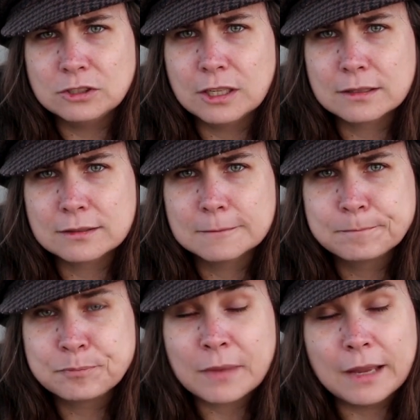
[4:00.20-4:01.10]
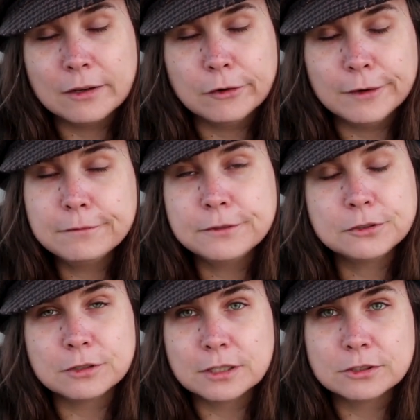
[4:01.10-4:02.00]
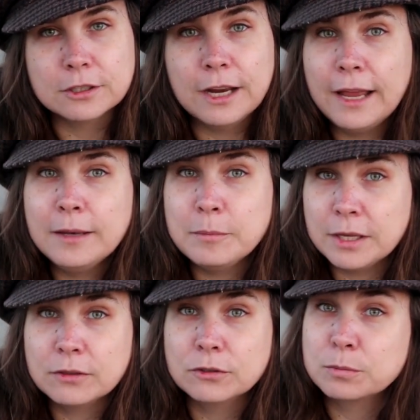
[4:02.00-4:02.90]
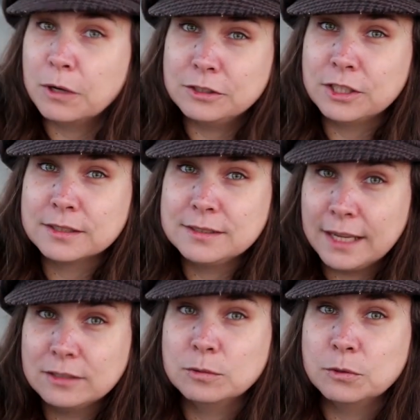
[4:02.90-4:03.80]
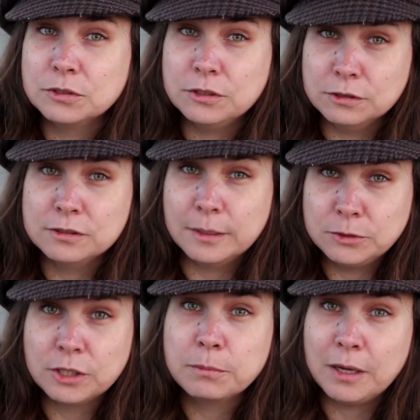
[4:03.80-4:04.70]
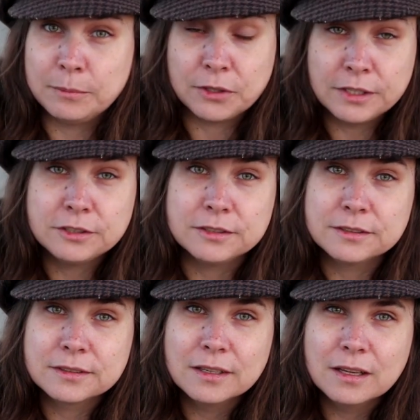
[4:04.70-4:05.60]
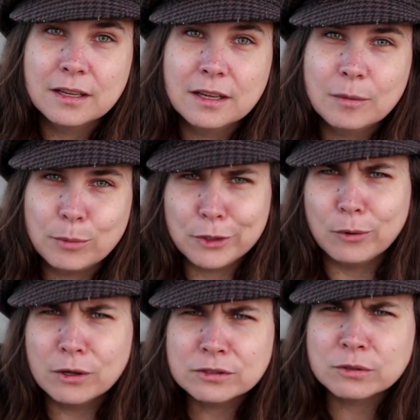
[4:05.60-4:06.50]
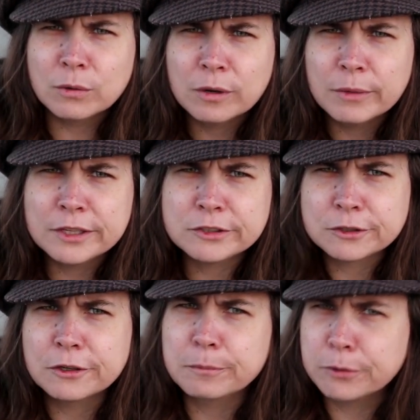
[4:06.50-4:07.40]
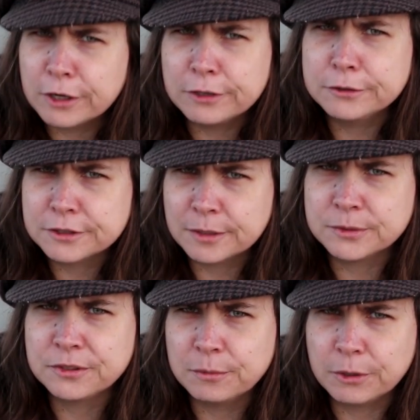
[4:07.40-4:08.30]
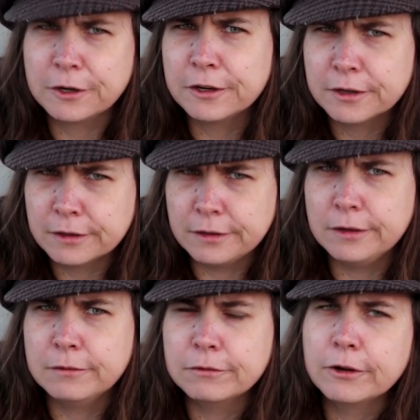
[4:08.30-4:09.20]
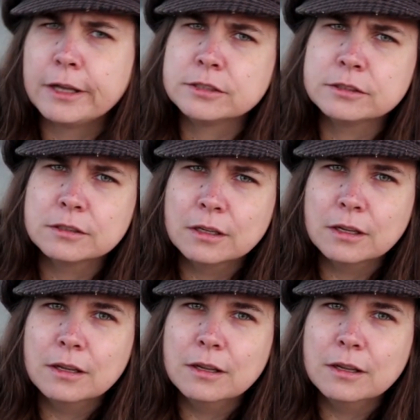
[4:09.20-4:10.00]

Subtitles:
projects and your infrastructure, and make those projects tangible to your subject populations. But you also want to make sure produce comes to the market clean and fresh.